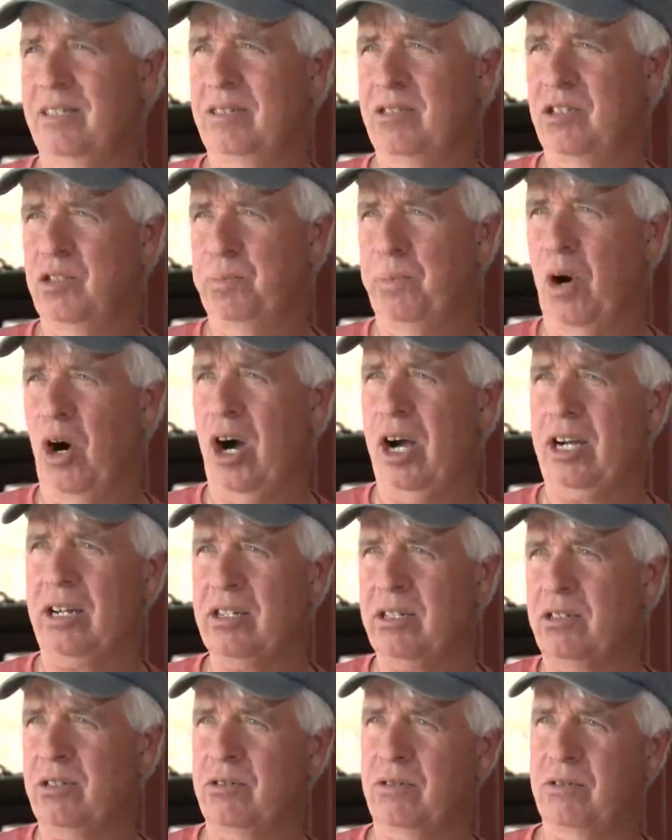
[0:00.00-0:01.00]
Scotty,
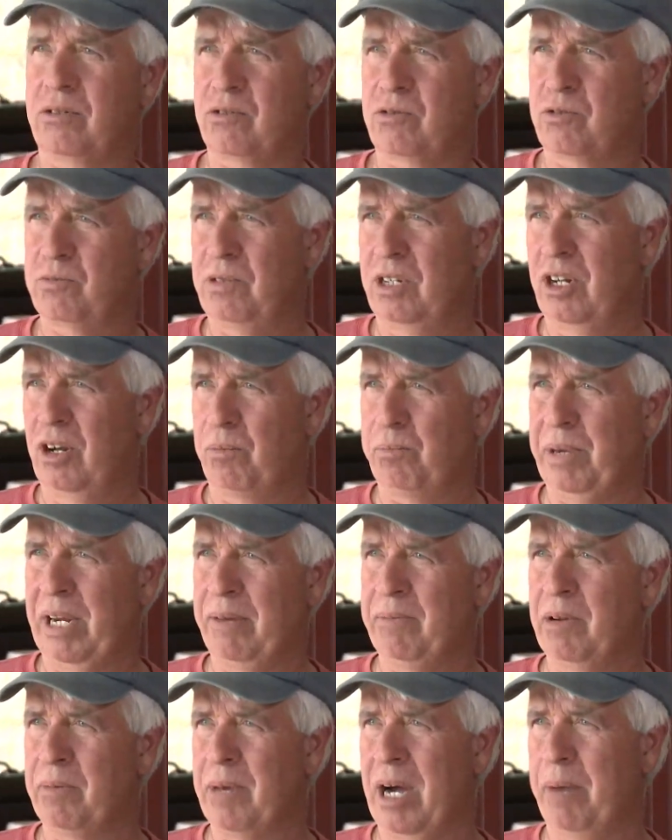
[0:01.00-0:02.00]
you know,
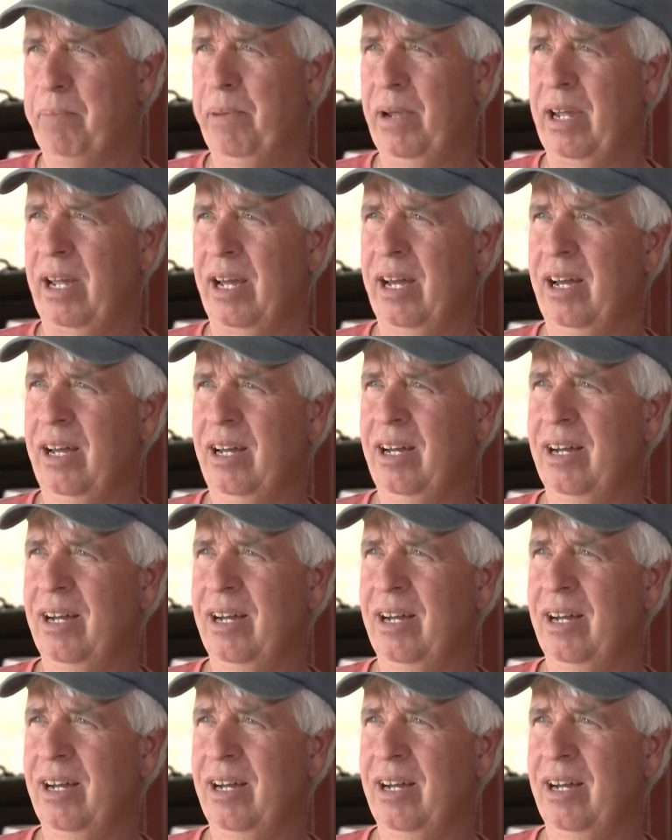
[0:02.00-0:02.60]
beamed them up here.